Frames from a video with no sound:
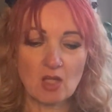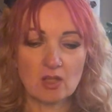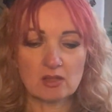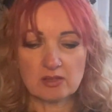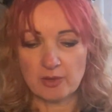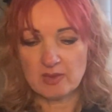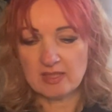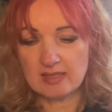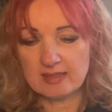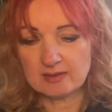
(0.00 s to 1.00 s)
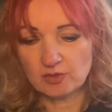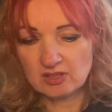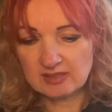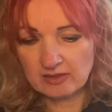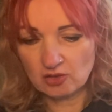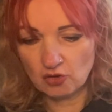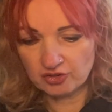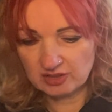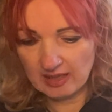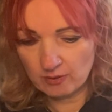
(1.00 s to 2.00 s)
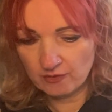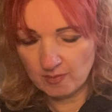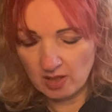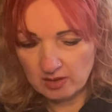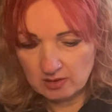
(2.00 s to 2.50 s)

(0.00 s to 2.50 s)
So it is, I'm just going to take the cotton out of my